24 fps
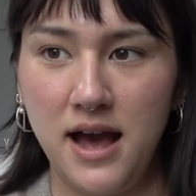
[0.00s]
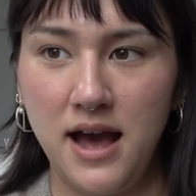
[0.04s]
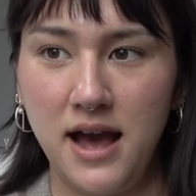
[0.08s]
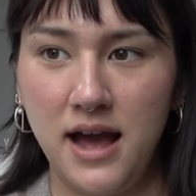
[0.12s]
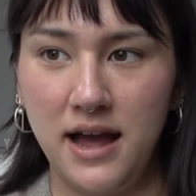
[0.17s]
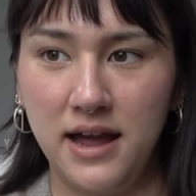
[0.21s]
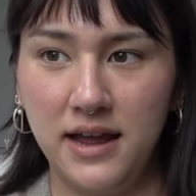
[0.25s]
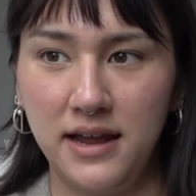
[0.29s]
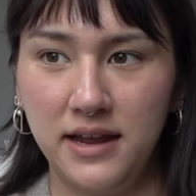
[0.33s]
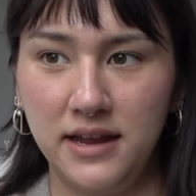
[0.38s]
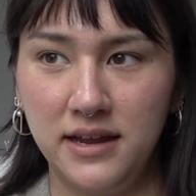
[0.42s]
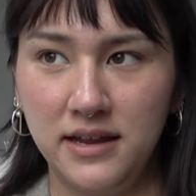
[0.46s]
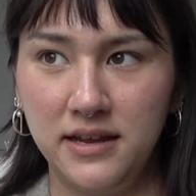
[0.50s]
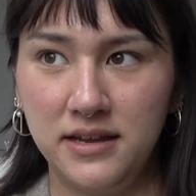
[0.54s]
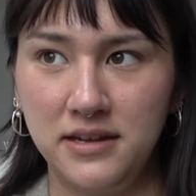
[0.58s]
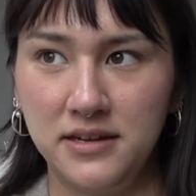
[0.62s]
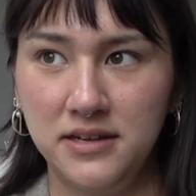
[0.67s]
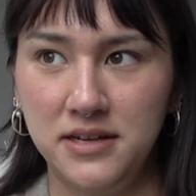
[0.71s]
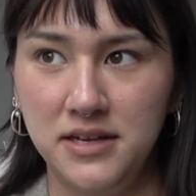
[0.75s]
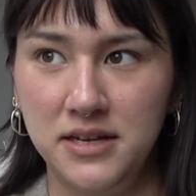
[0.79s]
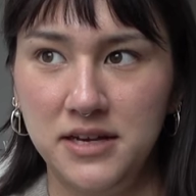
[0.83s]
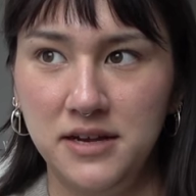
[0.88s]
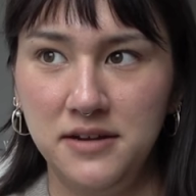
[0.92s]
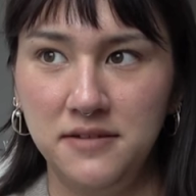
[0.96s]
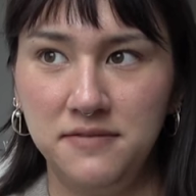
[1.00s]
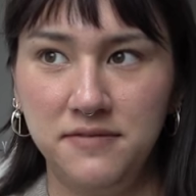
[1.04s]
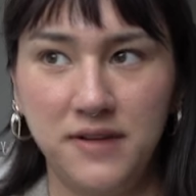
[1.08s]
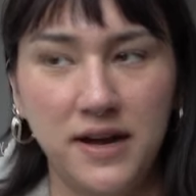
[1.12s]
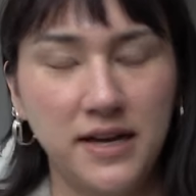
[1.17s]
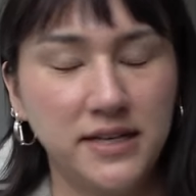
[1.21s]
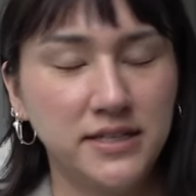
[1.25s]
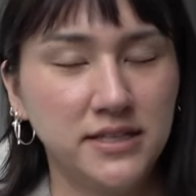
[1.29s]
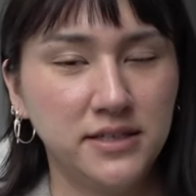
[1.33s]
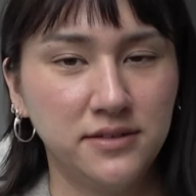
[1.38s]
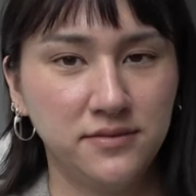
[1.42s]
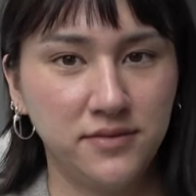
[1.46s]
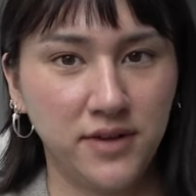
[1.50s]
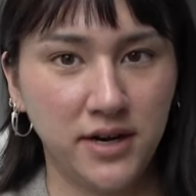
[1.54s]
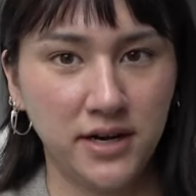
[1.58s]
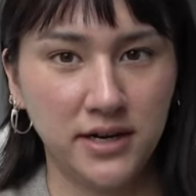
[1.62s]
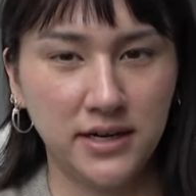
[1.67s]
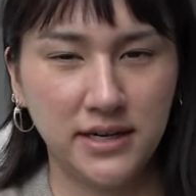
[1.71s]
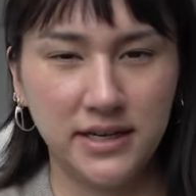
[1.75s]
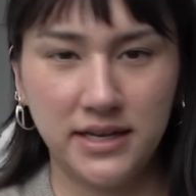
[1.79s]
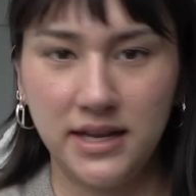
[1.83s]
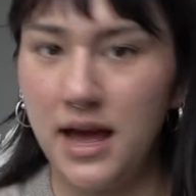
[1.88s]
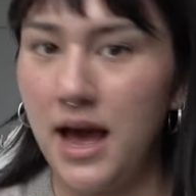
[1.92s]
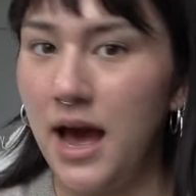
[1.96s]
I find it
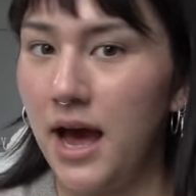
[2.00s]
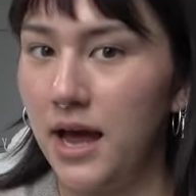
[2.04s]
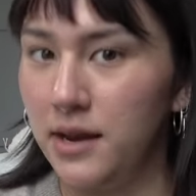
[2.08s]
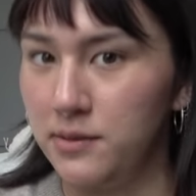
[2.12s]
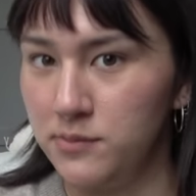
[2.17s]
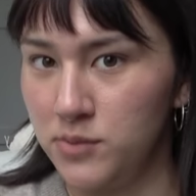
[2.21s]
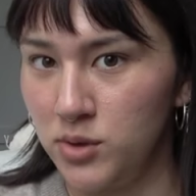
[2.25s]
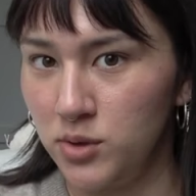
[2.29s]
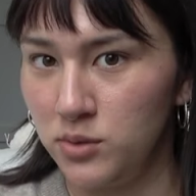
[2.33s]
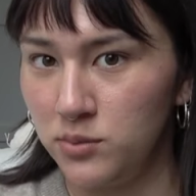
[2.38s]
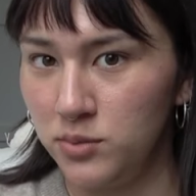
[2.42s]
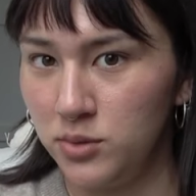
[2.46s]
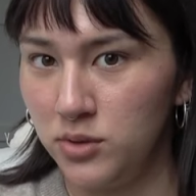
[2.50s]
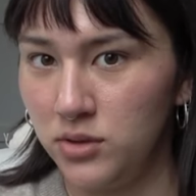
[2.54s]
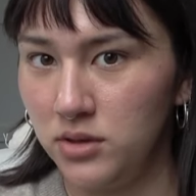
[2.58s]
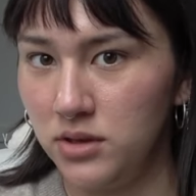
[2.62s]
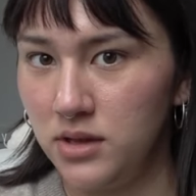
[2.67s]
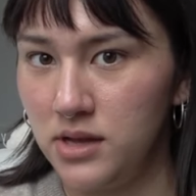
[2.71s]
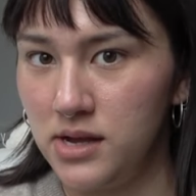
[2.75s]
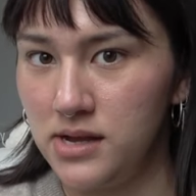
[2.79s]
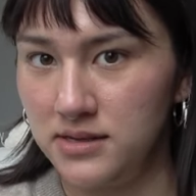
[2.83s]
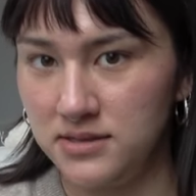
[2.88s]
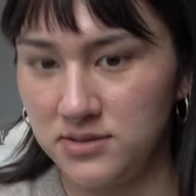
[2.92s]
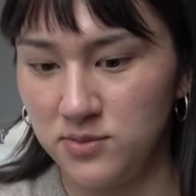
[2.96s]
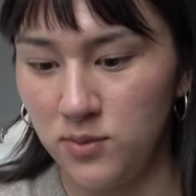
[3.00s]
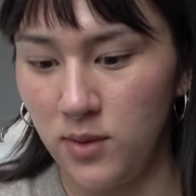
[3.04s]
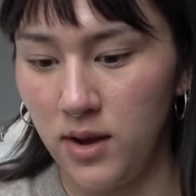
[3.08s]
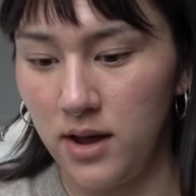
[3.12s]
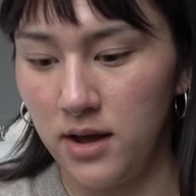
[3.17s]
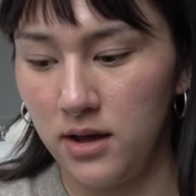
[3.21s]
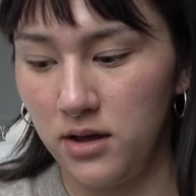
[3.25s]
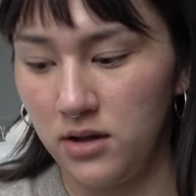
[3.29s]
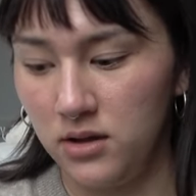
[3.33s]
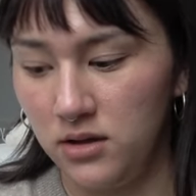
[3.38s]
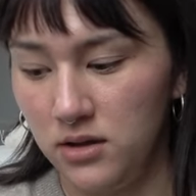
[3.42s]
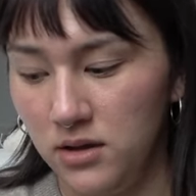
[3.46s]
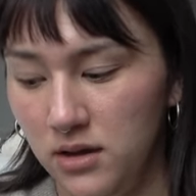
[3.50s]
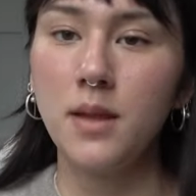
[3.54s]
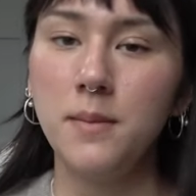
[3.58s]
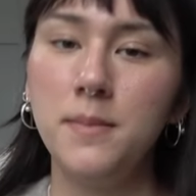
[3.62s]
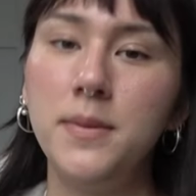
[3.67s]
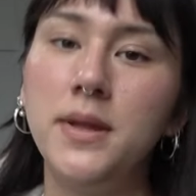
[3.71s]
very admirable as well.